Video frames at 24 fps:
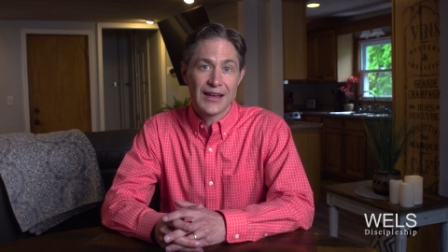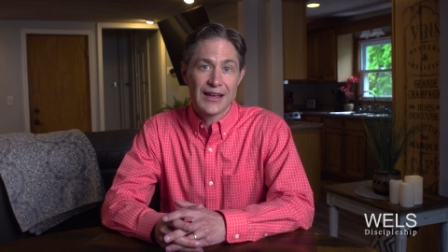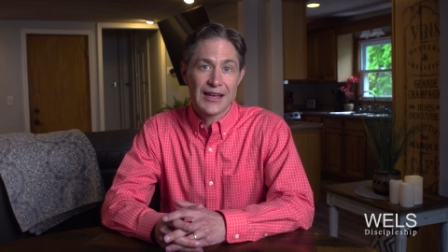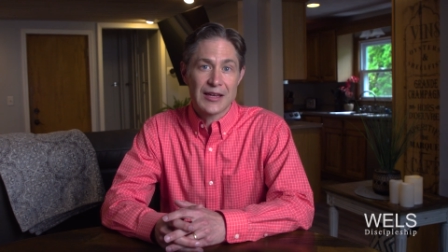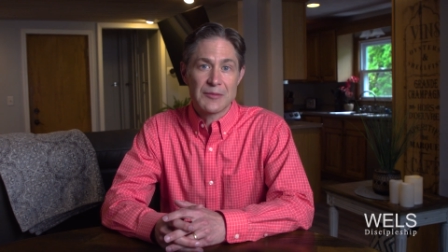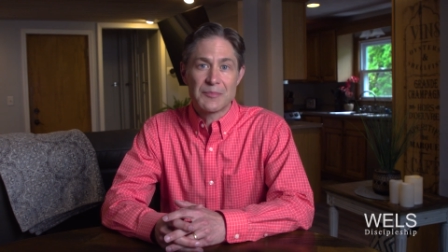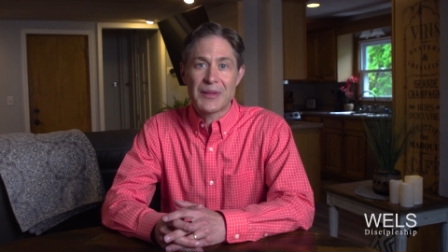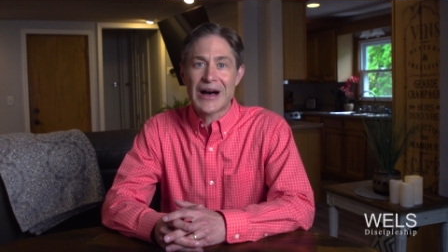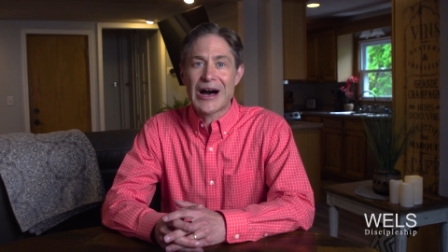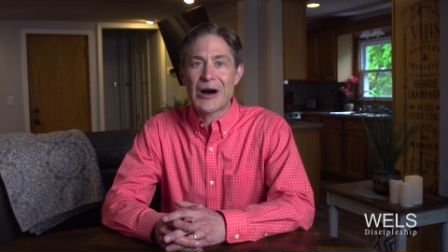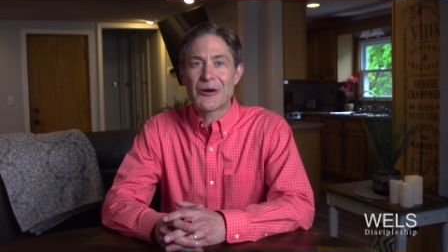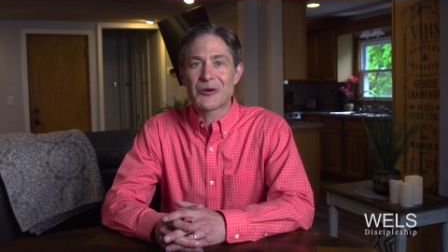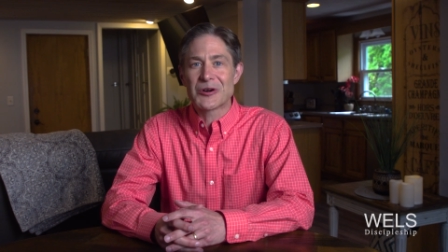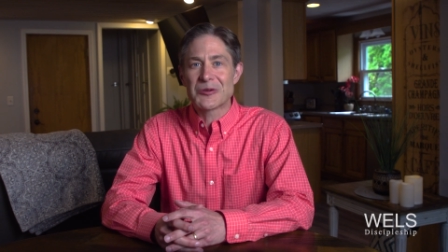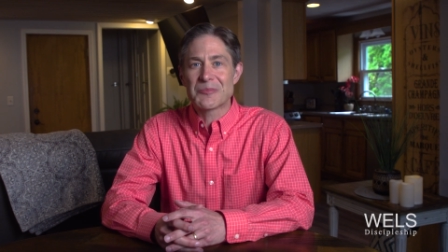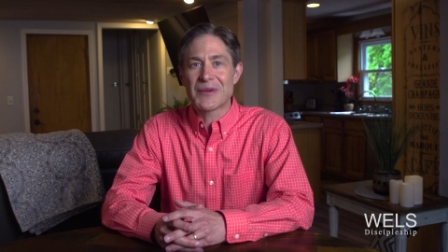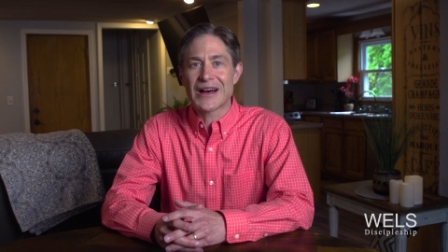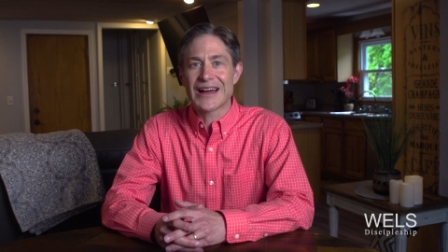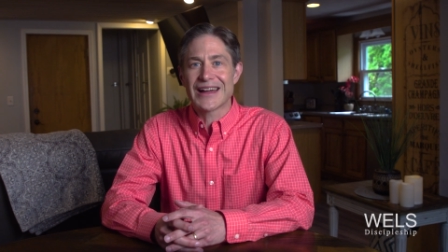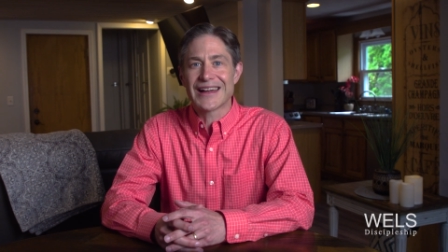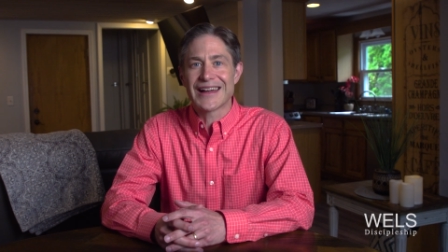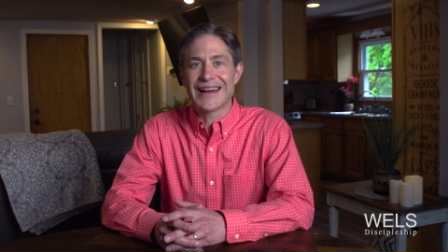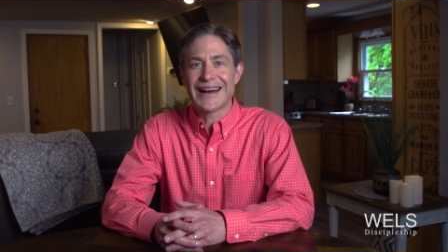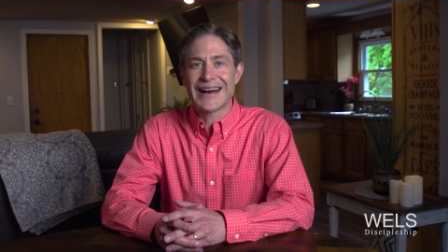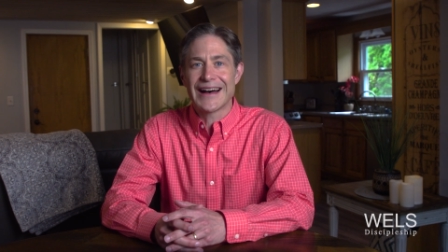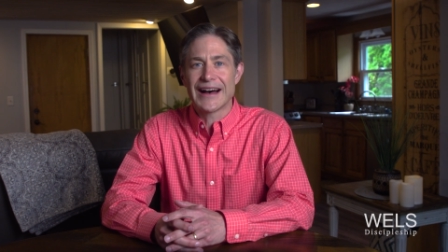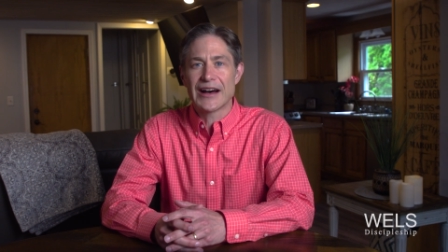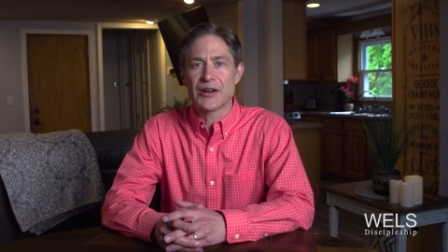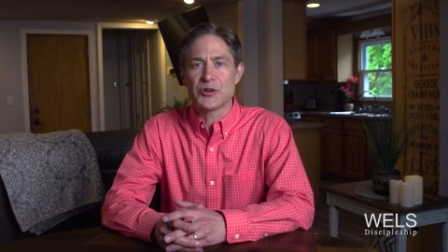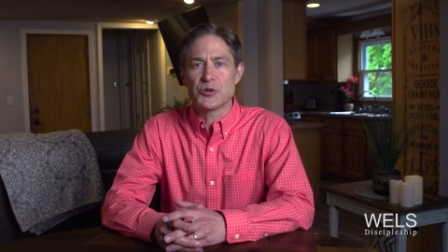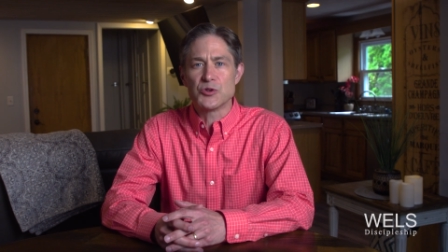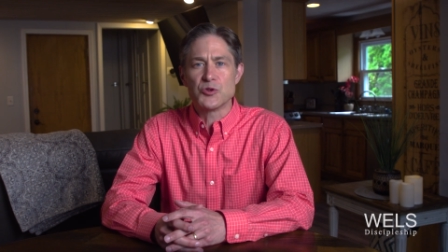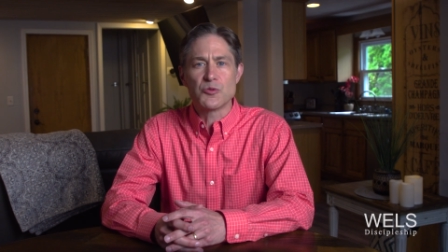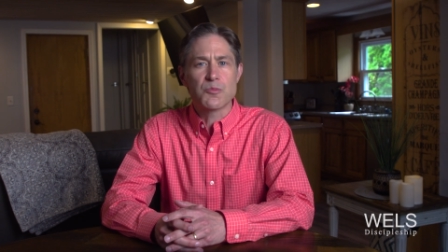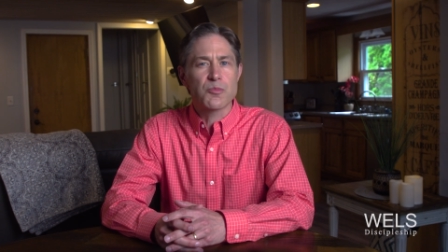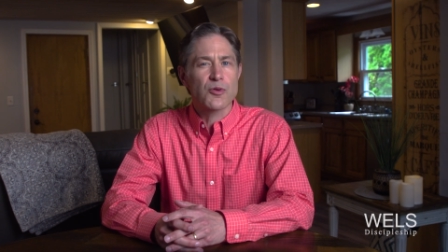Empowered by
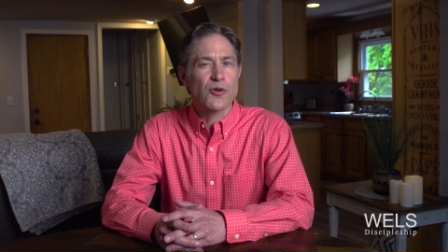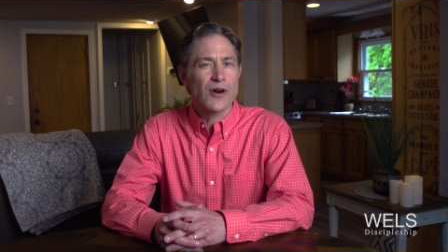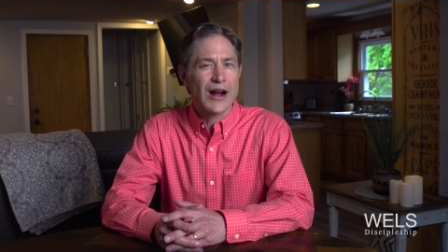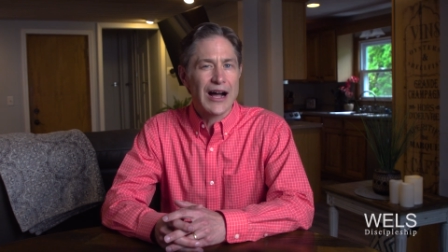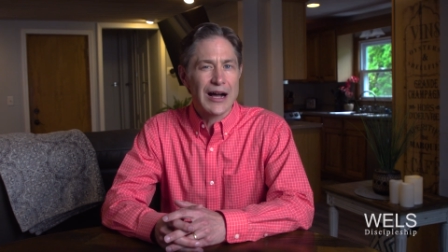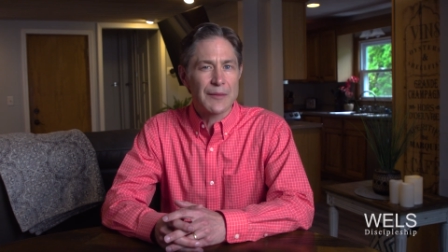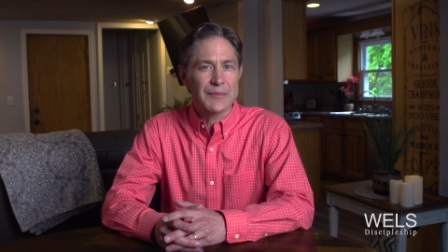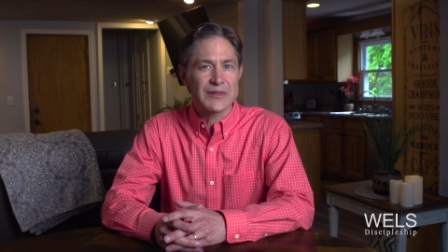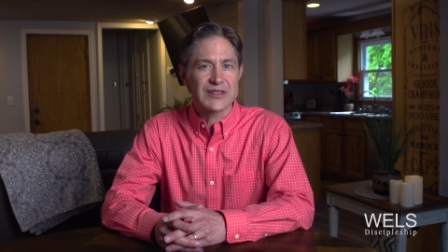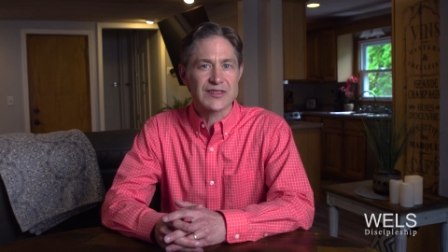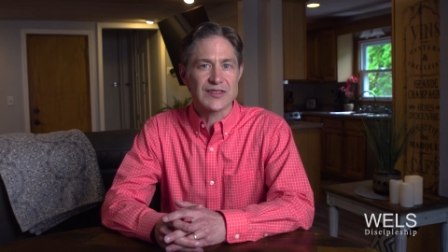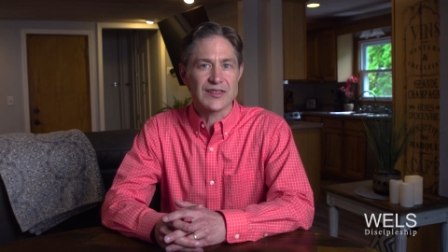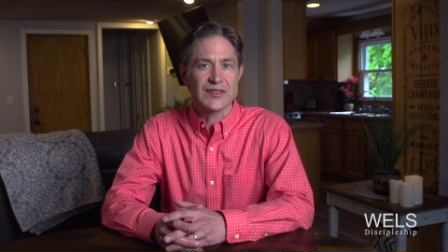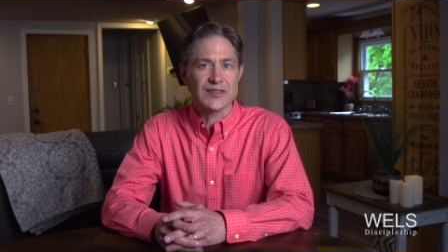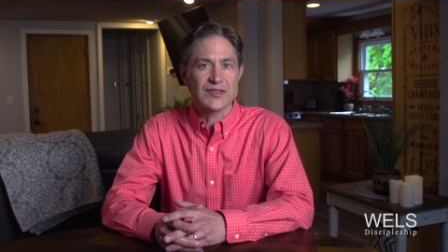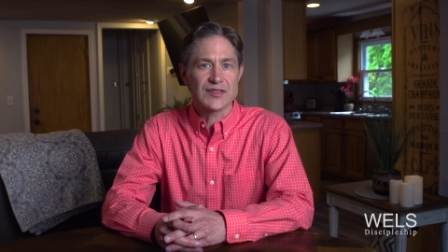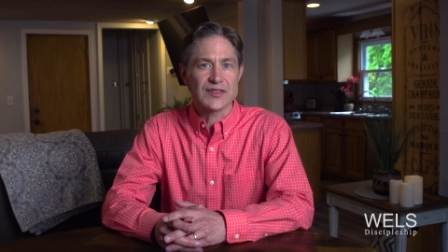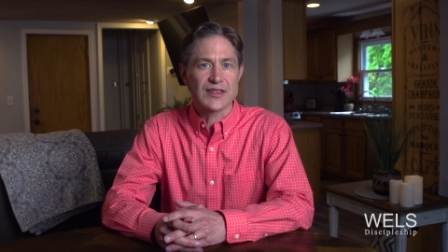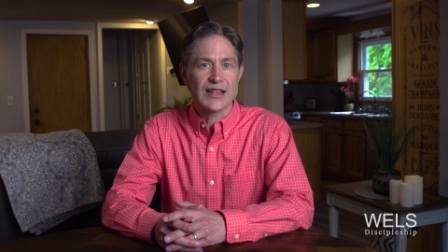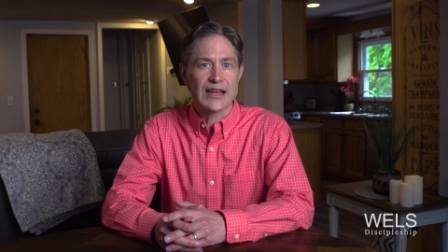God, who promises